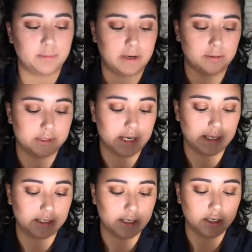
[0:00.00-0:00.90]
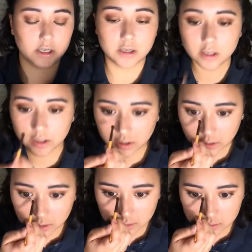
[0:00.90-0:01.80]
to pronounce highlighter
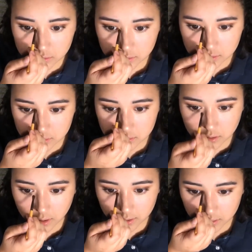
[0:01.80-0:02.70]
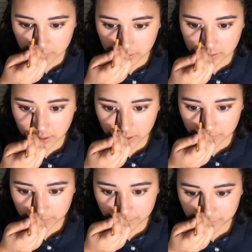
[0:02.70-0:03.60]
and just dot it right there.